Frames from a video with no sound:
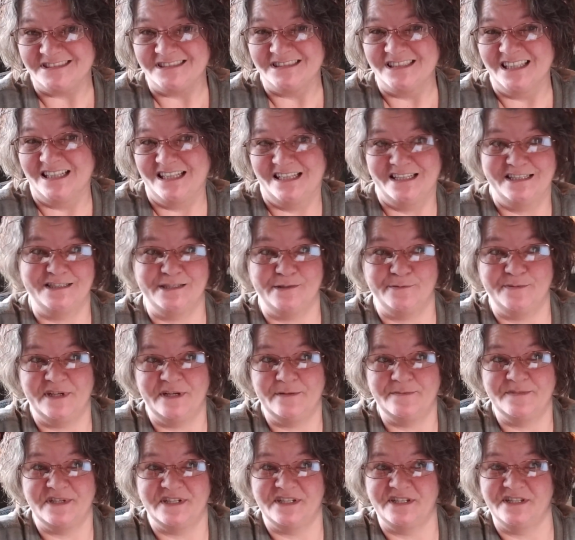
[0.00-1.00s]
And then
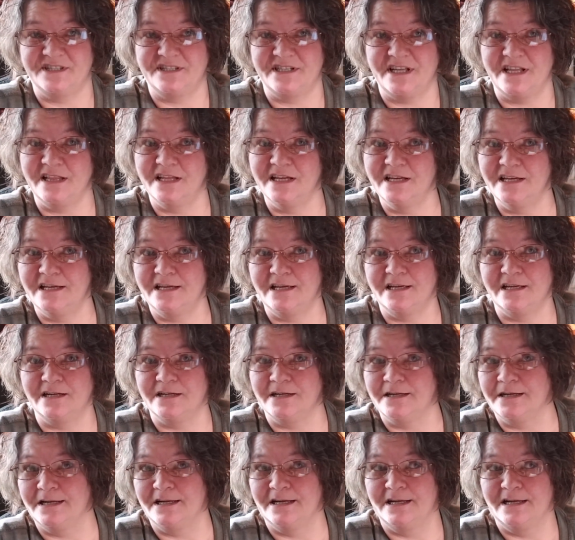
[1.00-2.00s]
sometimes I just sell it, and
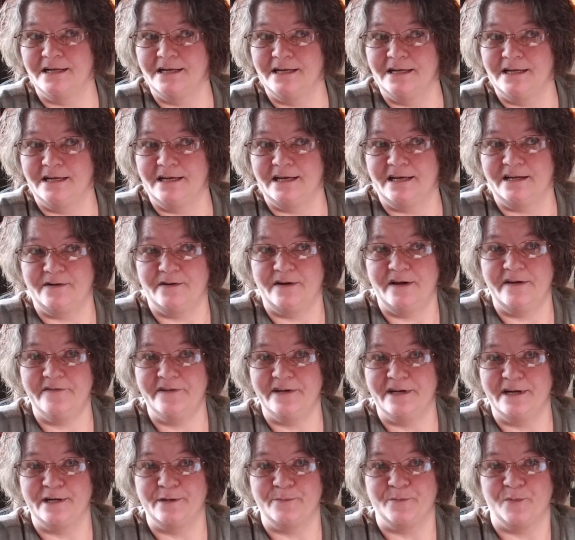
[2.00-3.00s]
I don't have it
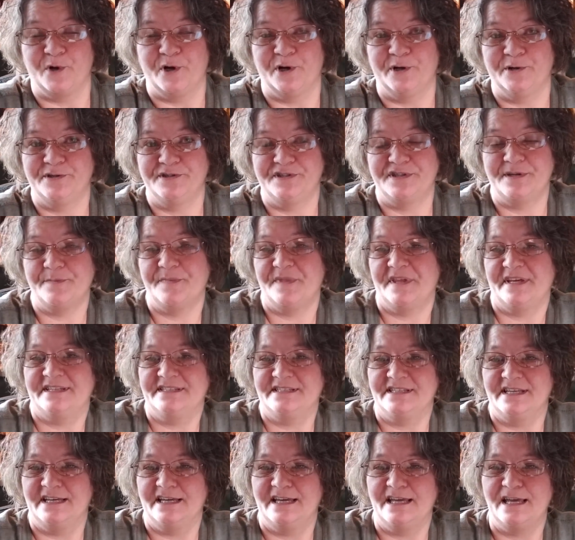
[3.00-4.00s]
anymore. Some
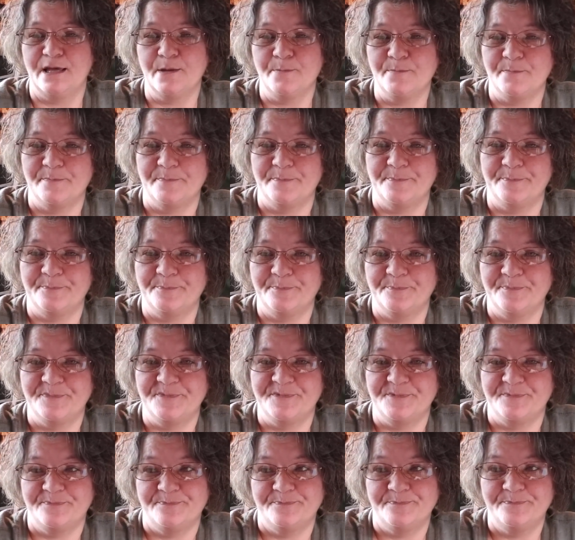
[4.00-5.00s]
things I keep,
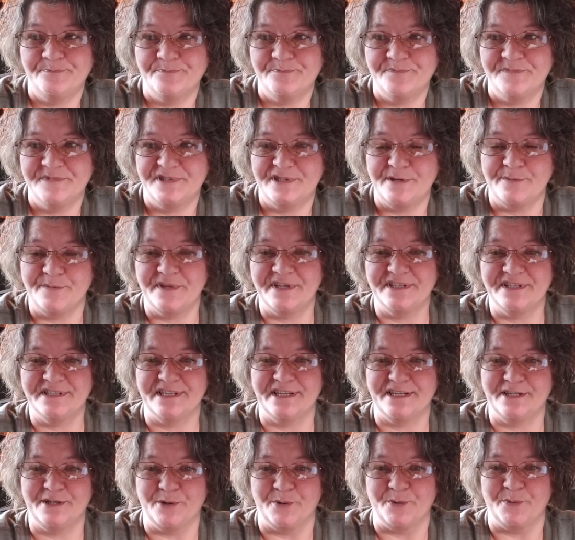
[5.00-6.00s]
some things I
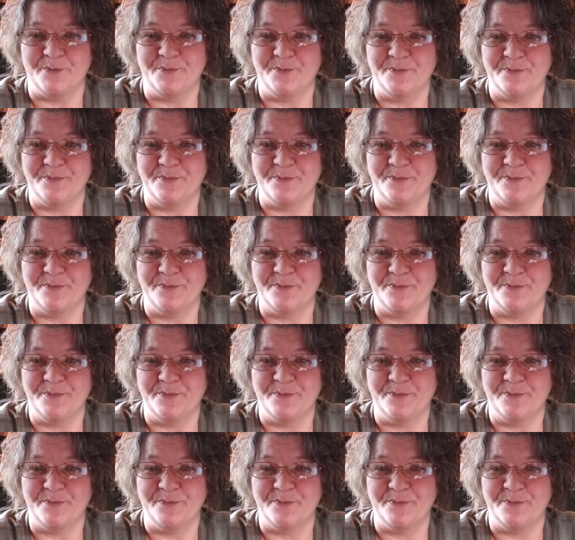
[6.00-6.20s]
don't.